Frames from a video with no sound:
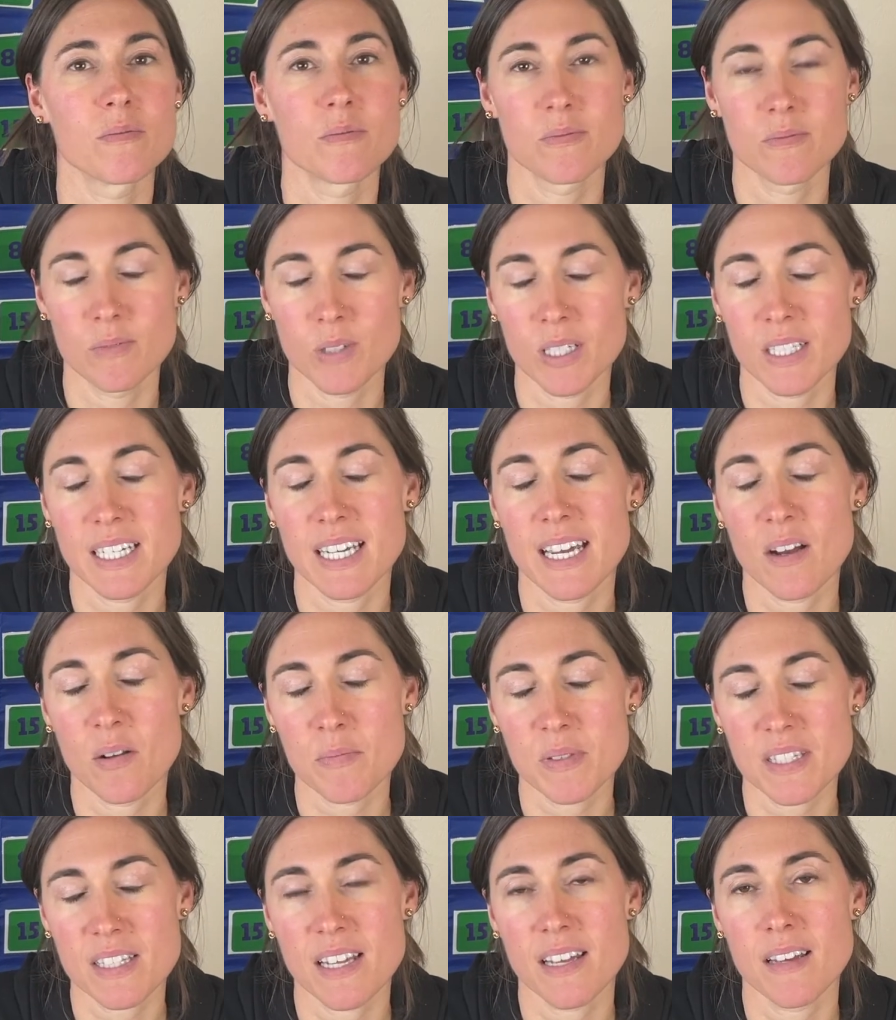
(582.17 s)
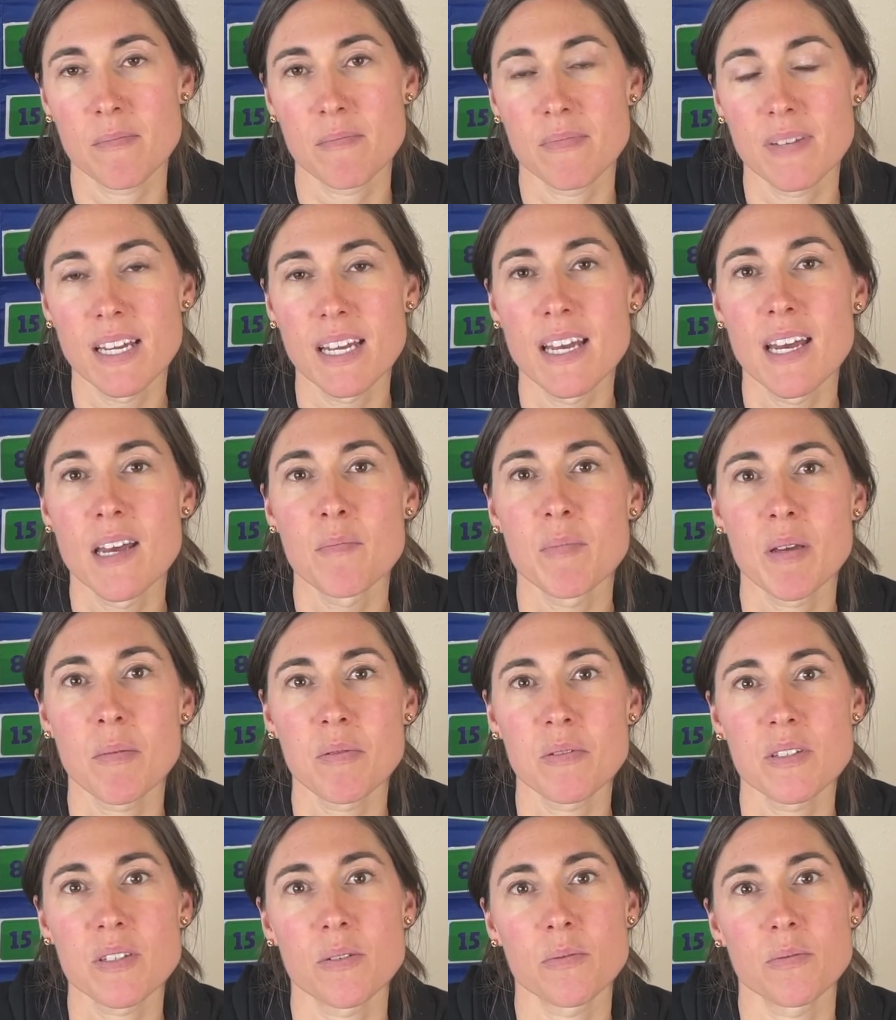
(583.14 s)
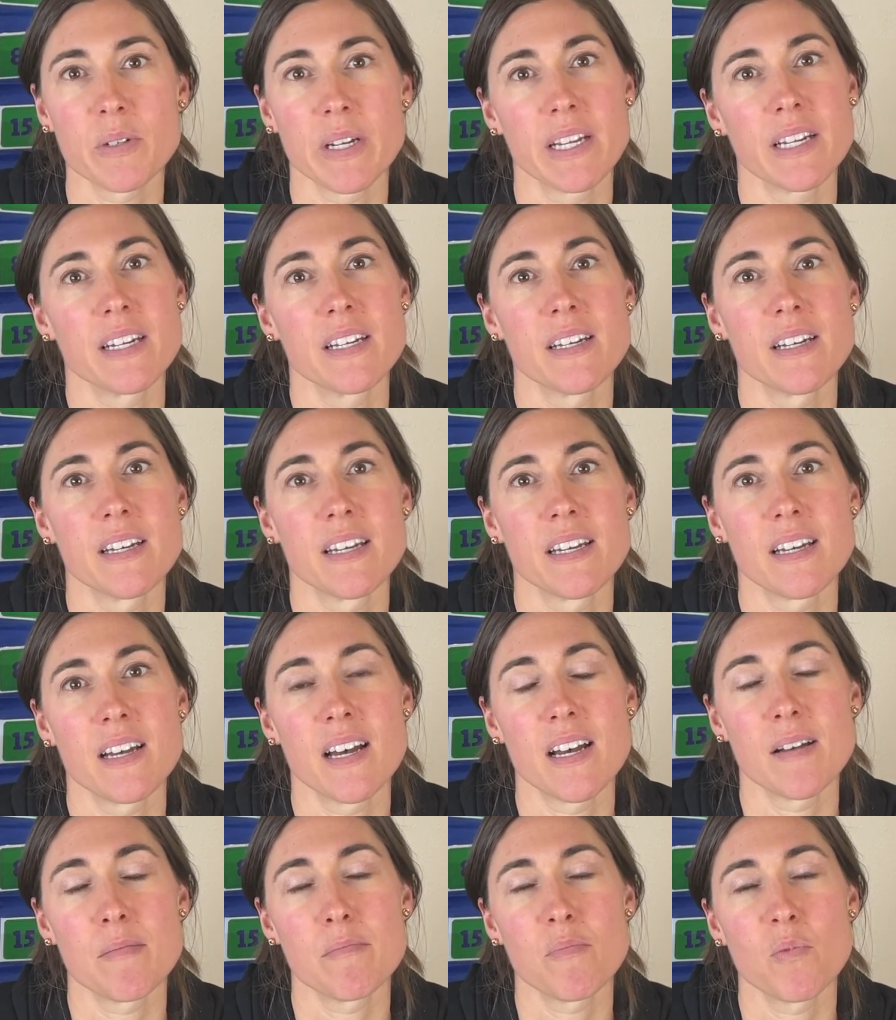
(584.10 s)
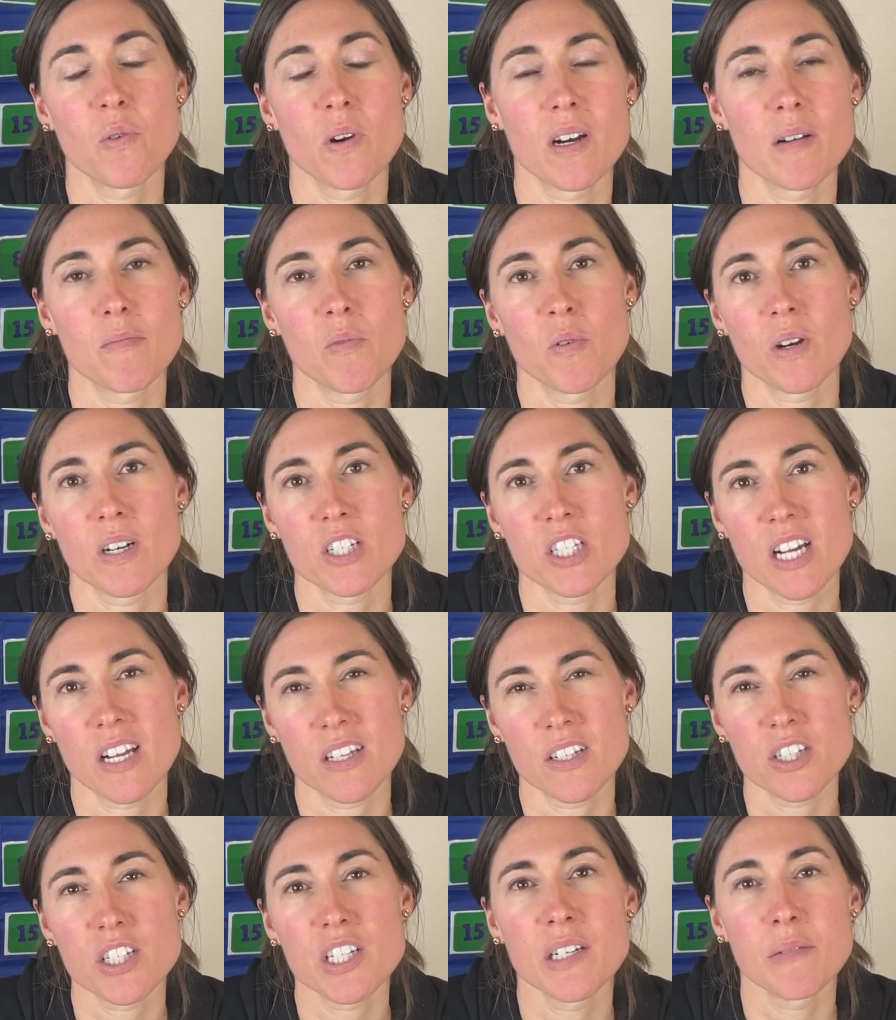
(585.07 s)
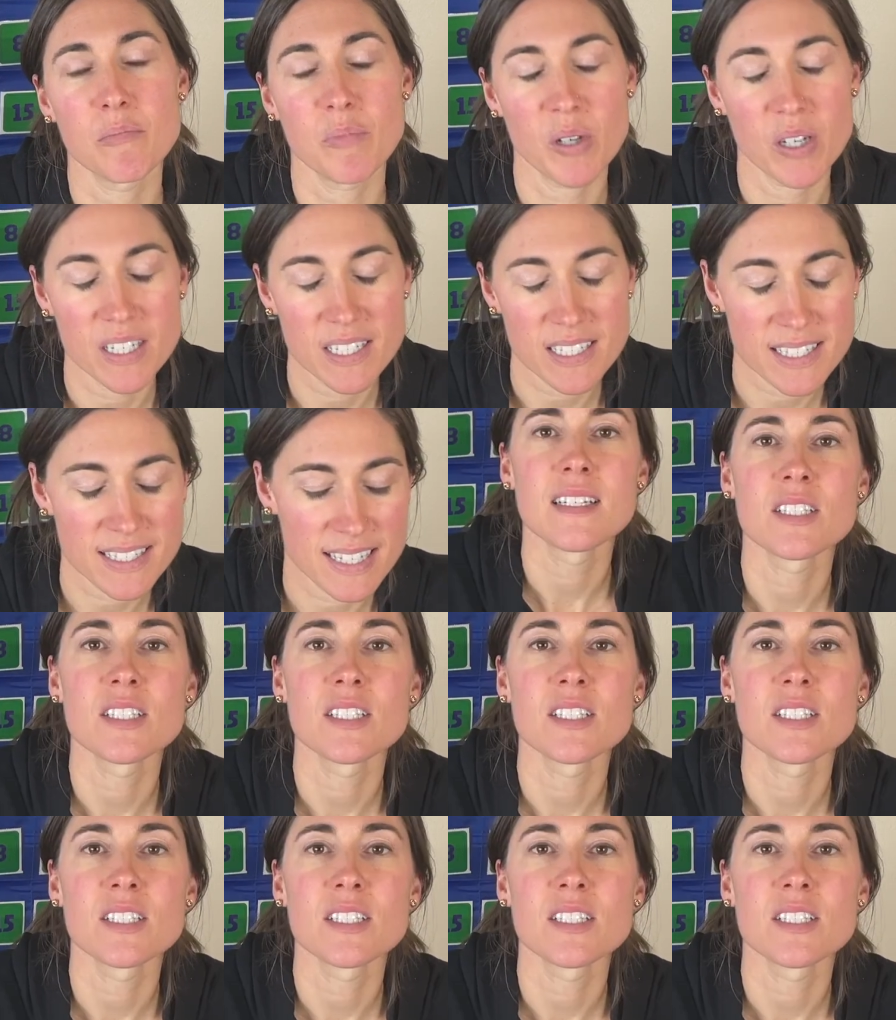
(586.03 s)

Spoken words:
really helps them be able to read more and more challenging books.